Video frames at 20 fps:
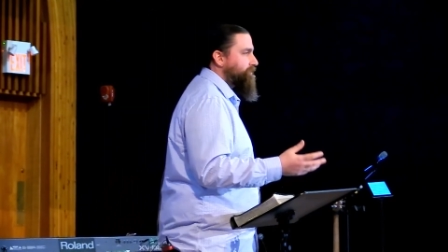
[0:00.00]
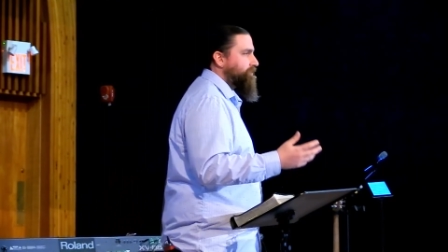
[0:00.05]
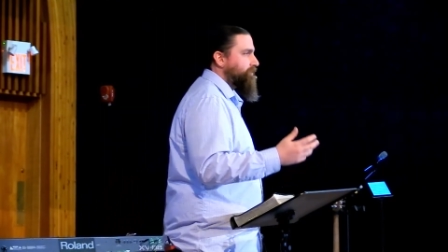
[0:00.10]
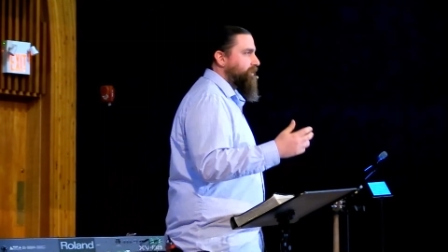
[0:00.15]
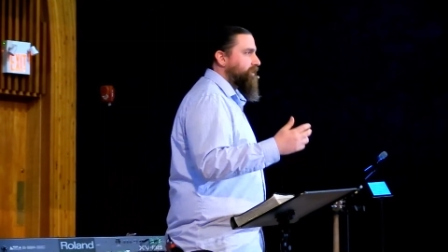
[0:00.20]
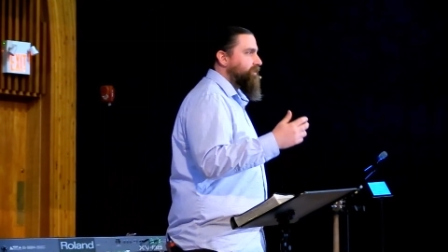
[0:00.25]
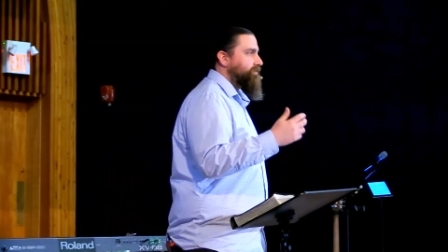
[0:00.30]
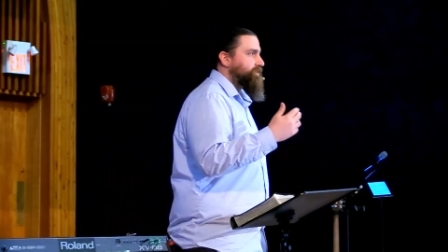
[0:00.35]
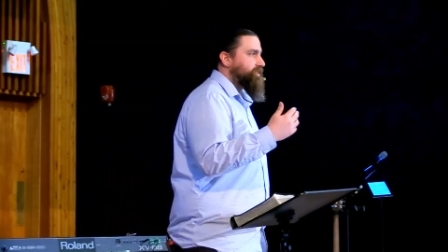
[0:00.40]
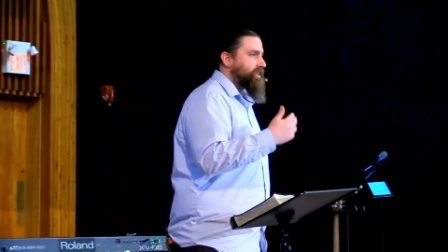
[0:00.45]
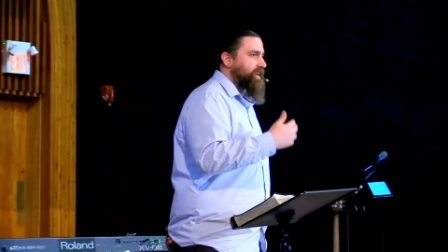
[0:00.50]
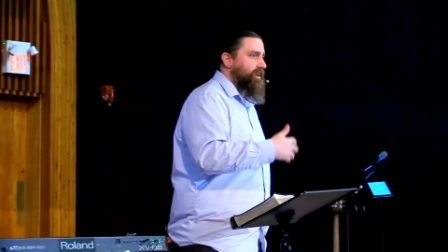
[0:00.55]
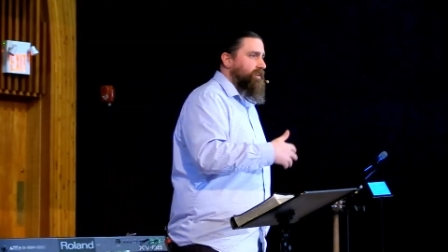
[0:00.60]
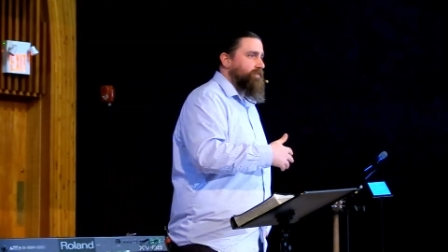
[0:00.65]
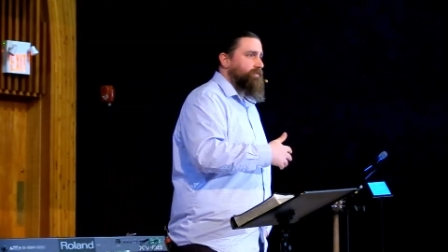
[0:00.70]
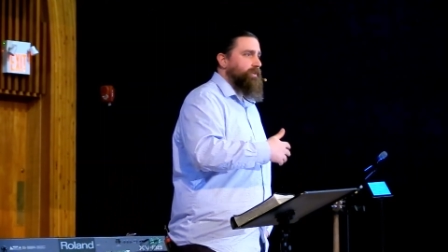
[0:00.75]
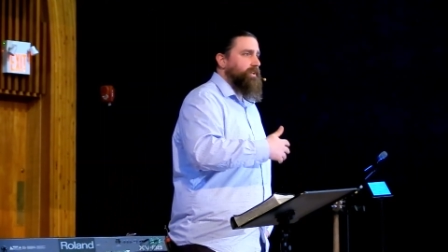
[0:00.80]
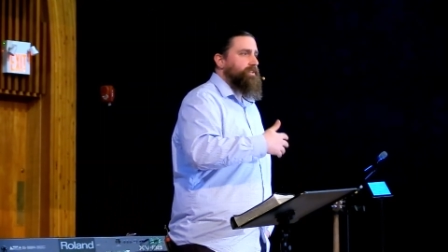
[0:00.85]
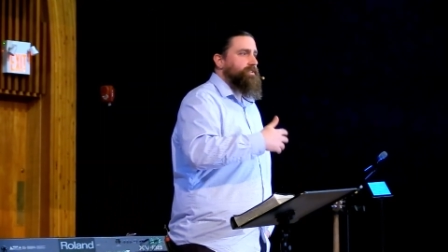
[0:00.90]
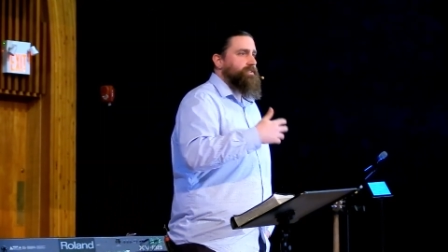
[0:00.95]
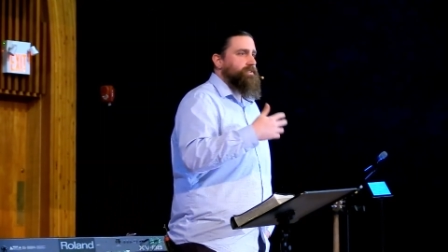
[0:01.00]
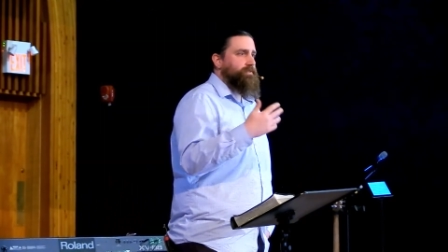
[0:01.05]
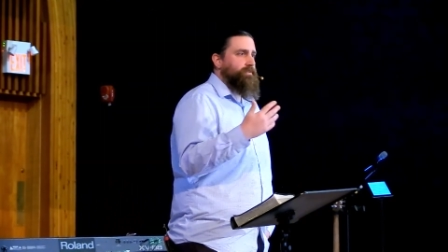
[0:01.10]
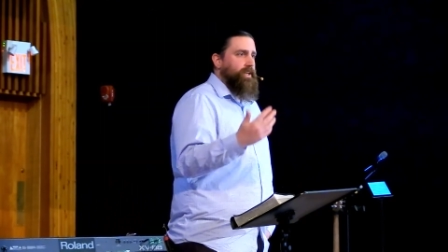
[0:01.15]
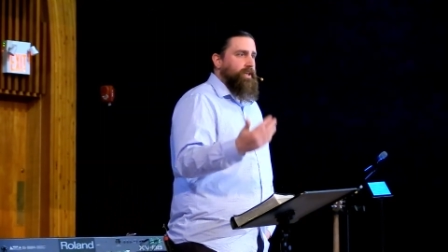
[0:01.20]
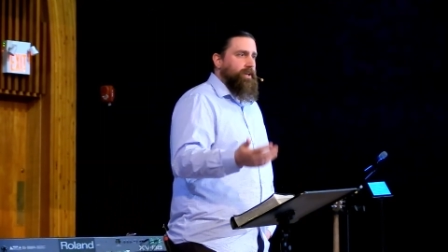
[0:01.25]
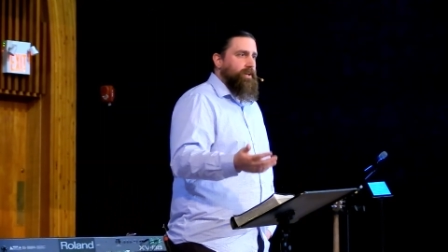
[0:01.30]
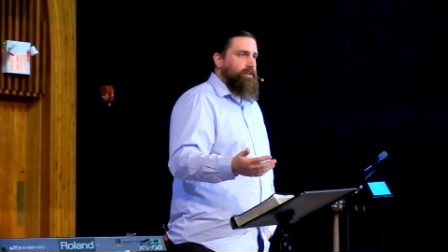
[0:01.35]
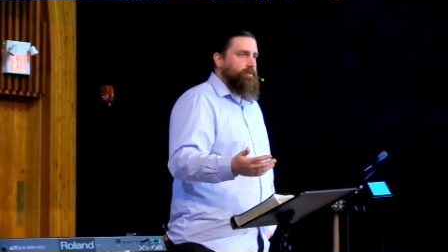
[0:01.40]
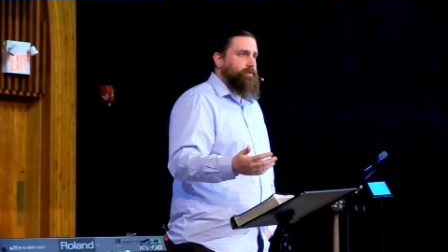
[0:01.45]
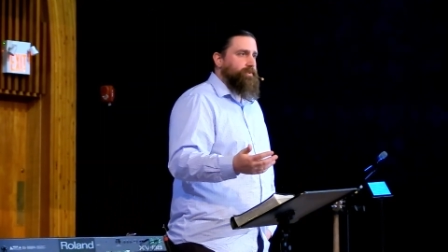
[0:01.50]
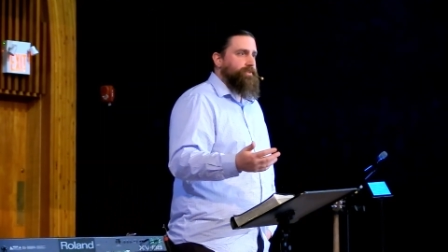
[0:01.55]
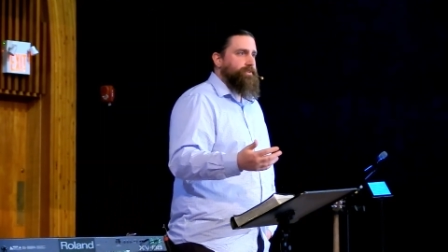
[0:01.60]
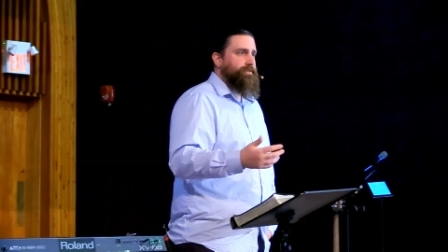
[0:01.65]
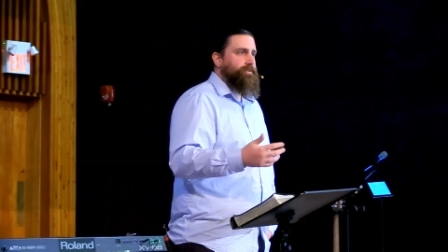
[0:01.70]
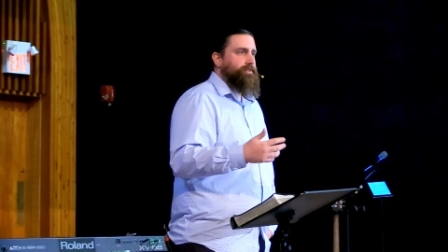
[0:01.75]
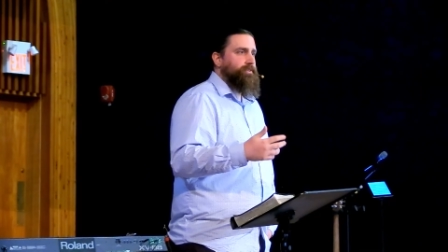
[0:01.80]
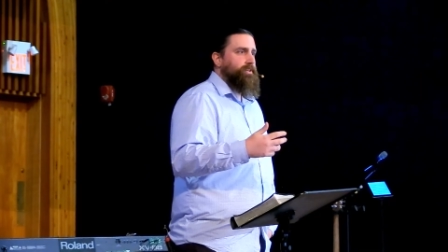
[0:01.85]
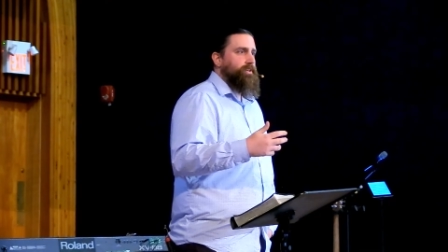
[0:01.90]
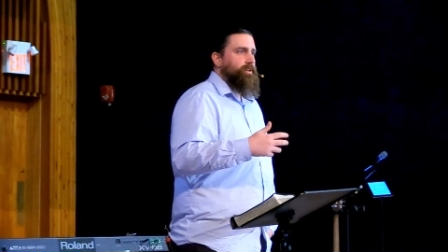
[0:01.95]
to give sacrifices of
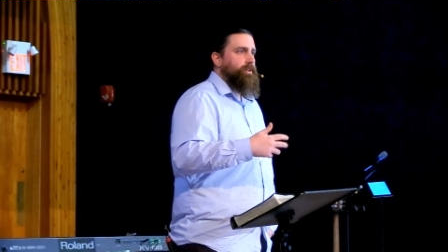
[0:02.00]
animals